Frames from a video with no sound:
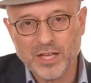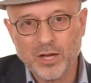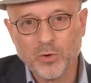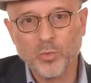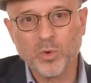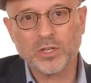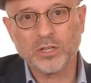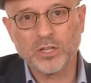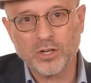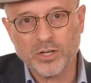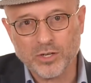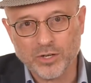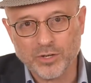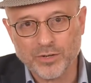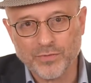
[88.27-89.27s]
We'll
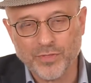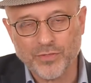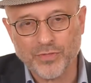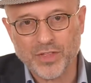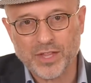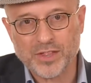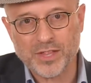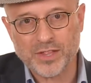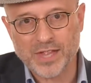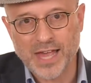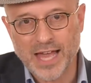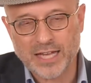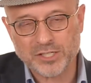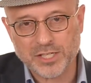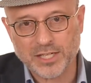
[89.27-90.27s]
learn that this is
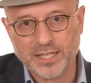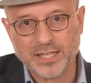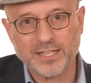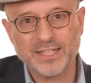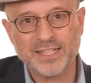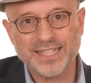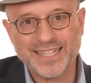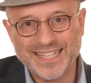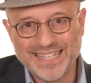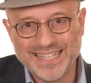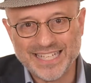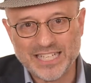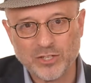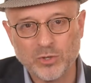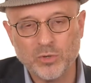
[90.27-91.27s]
actually
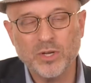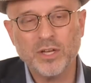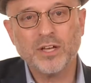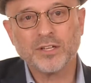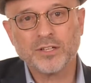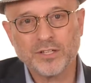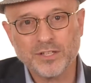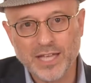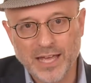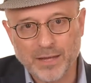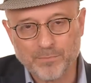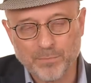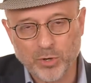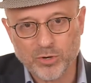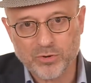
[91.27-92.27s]
continue to take
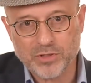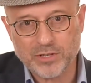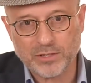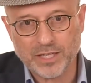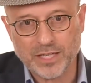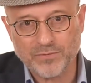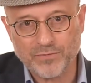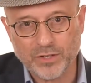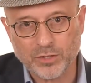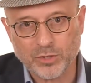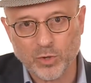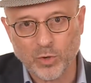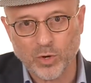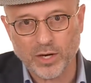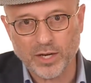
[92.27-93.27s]
personal
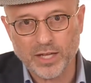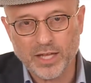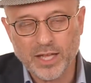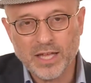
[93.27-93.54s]
inventory,